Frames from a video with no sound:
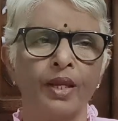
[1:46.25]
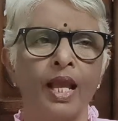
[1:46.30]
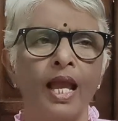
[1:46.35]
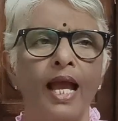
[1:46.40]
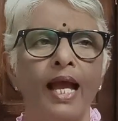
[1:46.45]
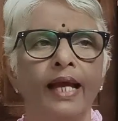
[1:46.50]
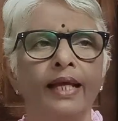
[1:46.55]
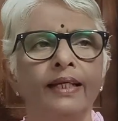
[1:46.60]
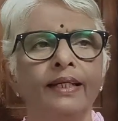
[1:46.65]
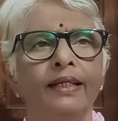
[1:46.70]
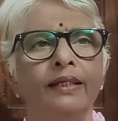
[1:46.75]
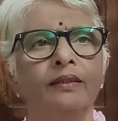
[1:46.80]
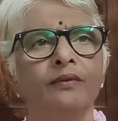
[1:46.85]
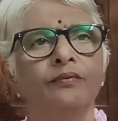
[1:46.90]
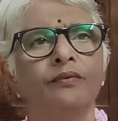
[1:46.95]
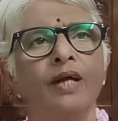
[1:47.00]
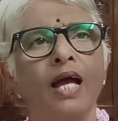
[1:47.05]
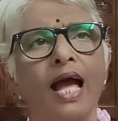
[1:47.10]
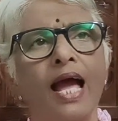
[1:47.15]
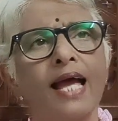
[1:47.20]
And
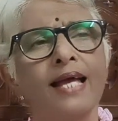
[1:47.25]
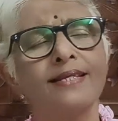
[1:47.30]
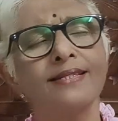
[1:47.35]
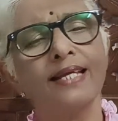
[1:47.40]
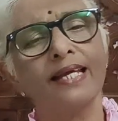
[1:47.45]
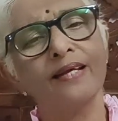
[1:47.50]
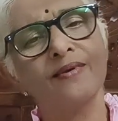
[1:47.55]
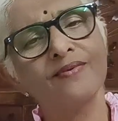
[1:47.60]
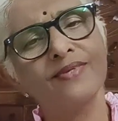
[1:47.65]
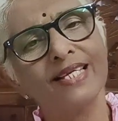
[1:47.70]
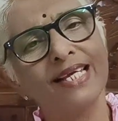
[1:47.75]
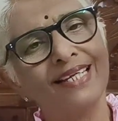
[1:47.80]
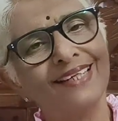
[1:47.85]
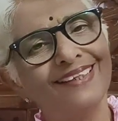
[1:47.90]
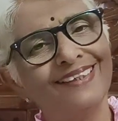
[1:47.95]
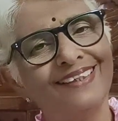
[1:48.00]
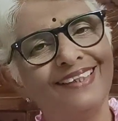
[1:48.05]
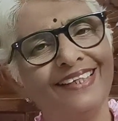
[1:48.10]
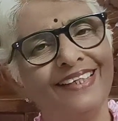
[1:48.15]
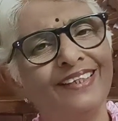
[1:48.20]
as I have said
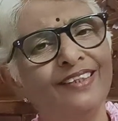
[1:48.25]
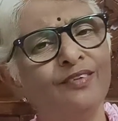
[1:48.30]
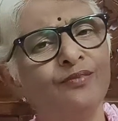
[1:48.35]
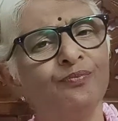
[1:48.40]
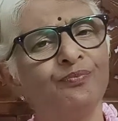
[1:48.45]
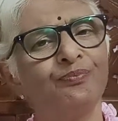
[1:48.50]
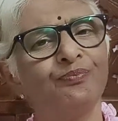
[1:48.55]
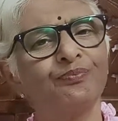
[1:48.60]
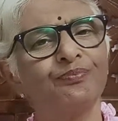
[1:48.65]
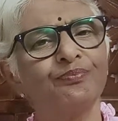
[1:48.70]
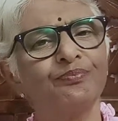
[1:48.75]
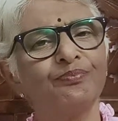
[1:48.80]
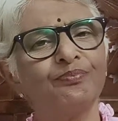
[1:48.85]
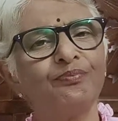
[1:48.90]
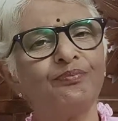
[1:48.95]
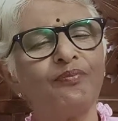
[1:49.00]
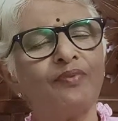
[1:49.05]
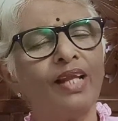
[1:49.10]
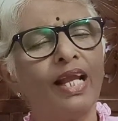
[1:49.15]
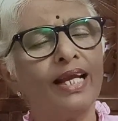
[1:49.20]
earlier,
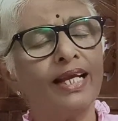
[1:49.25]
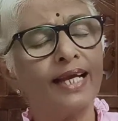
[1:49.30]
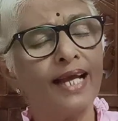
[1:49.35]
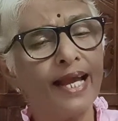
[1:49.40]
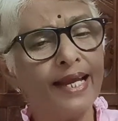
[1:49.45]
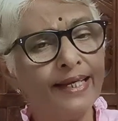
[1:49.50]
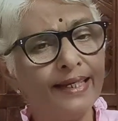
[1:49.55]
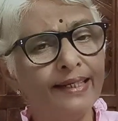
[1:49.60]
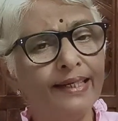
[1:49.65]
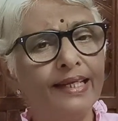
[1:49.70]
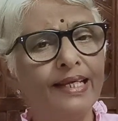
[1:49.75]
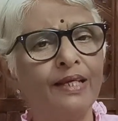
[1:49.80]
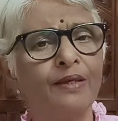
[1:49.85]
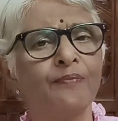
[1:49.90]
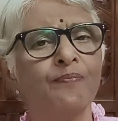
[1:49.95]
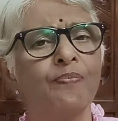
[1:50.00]
kindly